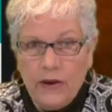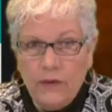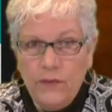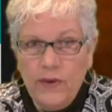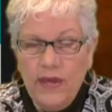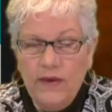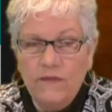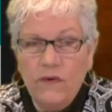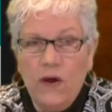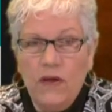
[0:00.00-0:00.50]
We
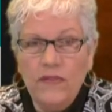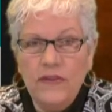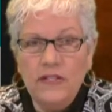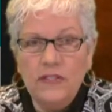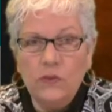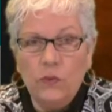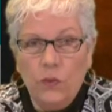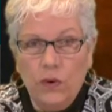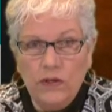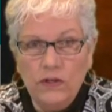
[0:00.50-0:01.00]
have all these
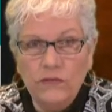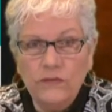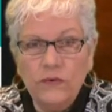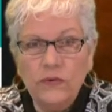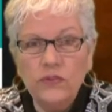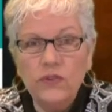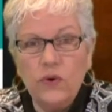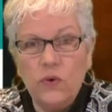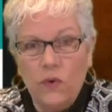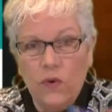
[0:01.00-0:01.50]
wonderful
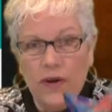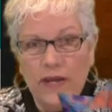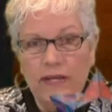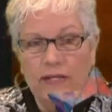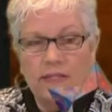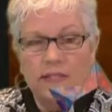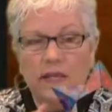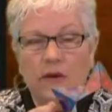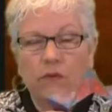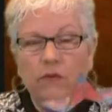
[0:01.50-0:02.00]

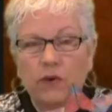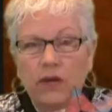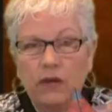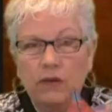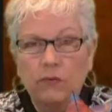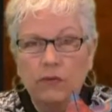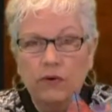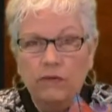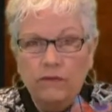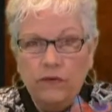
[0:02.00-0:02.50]
toys that we
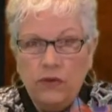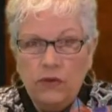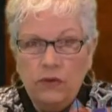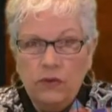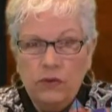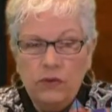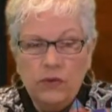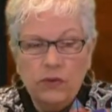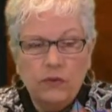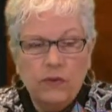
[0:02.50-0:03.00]

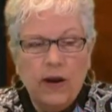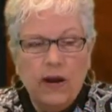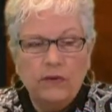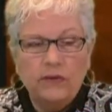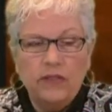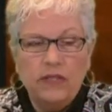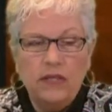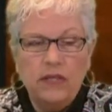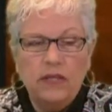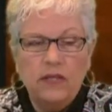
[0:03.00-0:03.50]
review throughout
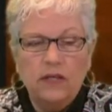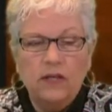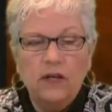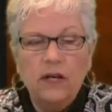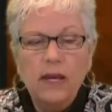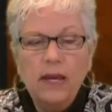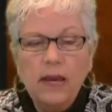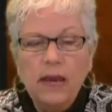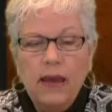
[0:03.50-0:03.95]
the year,